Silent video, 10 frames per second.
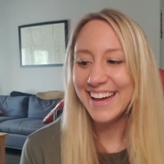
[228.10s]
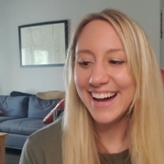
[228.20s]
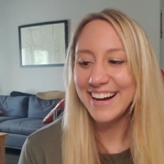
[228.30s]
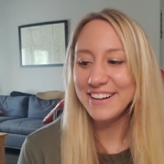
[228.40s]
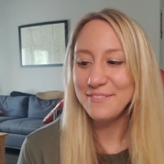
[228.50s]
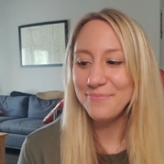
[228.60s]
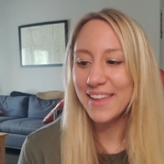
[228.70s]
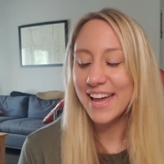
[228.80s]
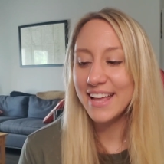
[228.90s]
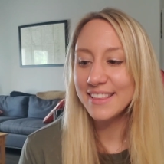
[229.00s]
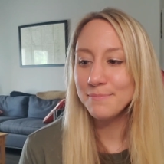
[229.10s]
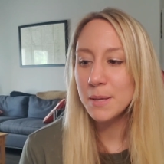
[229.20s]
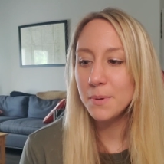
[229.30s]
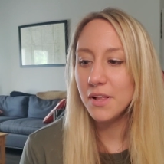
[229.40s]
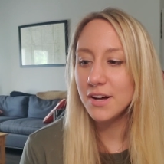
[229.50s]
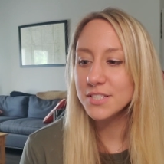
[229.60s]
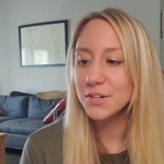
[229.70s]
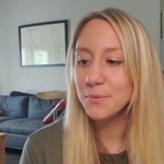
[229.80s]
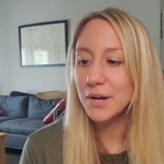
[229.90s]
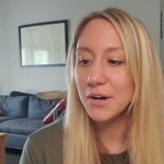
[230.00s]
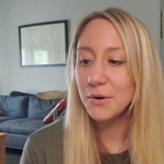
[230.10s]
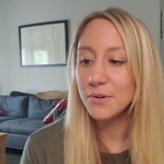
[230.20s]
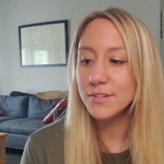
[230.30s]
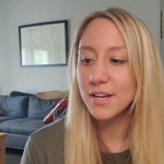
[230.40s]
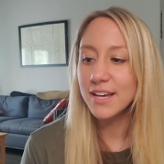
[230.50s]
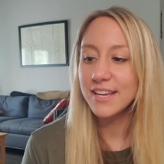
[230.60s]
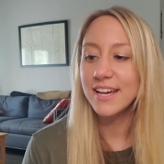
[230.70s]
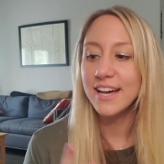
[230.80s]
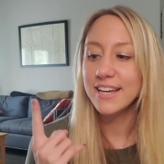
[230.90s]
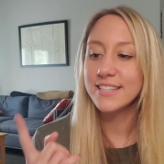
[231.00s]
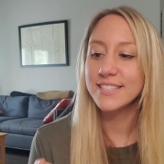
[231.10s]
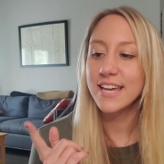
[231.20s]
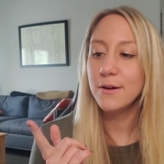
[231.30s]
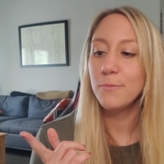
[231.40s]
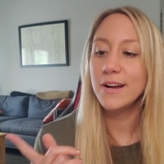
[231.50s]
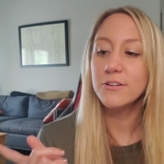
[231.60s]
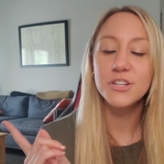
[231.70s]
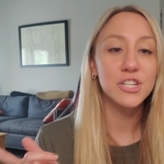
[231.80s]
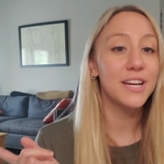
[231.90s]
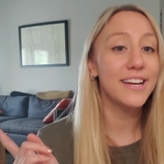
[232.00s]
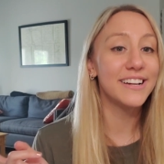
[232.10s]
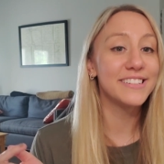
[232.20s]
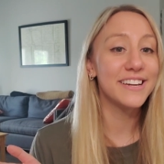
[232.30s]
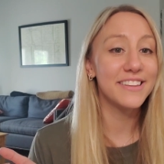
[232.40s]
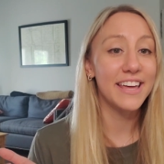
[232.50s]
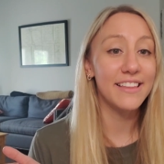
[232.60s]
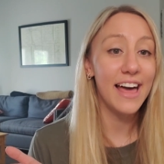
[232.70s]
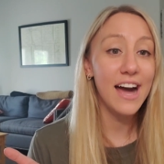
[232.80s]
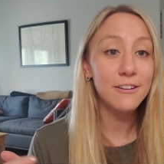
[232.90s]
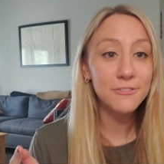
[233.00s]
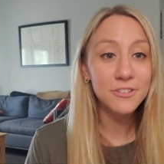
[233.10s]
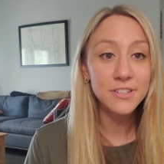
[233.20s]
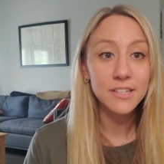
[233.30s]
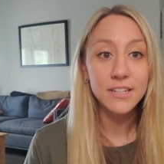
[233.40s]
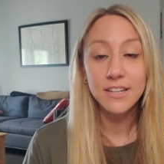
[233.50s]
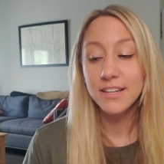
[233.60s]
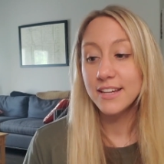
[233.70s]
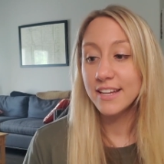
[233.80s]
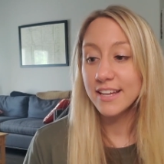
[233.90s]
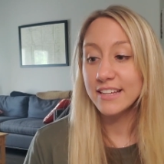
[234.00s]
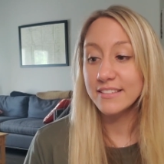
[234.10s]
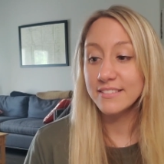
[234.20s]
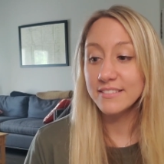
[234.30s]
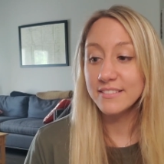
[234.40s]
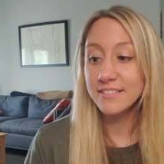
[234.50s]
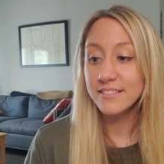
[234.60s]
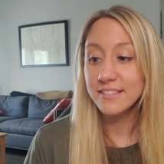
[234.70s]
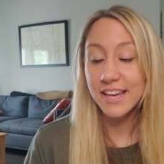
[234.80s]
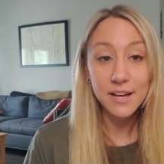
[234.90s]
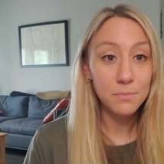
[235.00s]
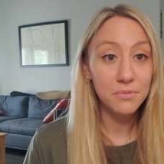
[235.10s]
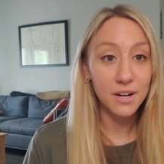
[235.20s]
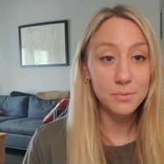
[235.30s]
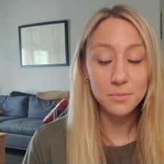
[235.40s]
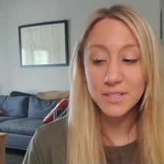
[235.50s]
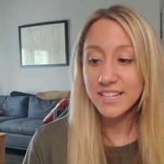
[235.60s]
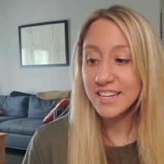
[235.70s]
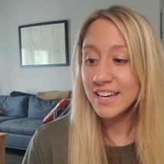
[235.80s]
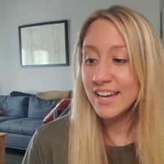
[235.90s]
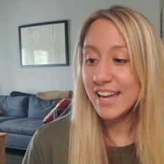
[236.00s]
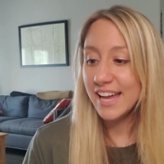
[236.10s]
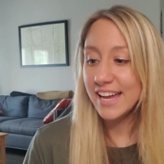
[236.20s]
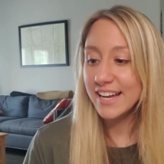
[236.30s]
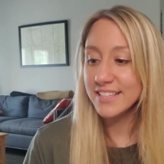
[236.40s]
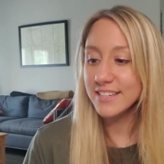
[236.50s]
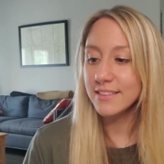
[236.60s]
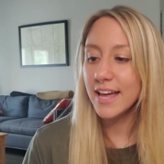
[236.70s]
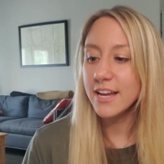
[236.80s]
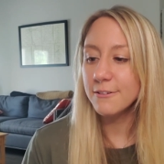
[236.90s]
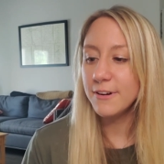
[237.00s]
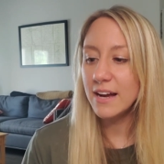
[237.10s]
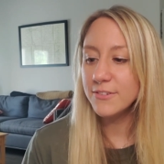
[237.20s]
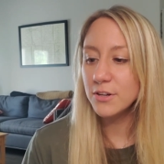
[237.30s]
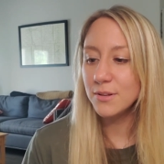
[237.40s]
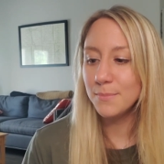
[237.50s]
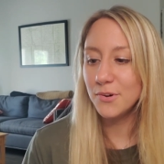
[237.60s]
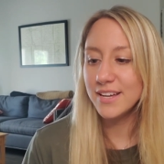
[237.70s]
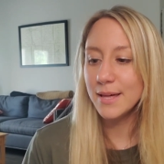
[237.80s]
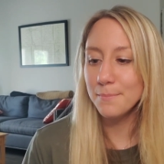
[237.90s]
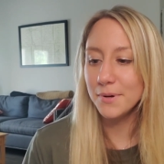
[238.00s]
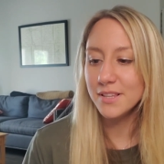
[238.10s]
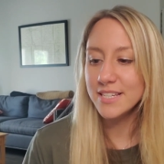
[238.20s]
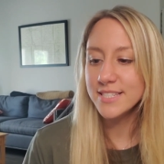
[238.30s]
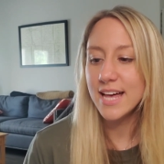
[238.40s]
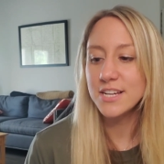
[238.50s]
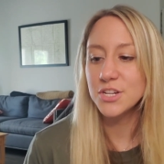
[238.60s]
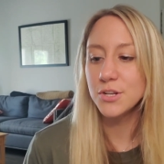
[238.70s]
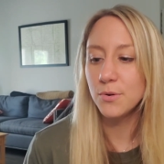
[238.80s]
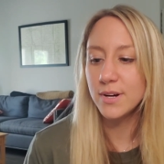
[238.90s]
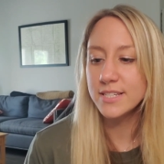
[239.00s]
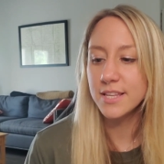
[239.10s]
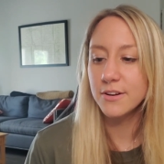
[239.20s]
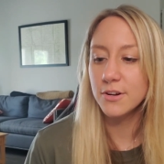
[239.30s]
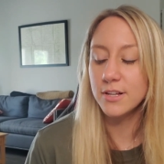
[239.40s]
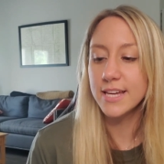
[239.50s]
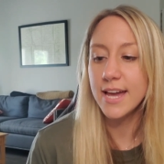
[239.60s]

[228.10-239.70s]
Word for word: Um, and people also wrote, uh, say weird shit until they laugh. And yeah, probably. And like a five year old boy that bullies slash annoys the girl he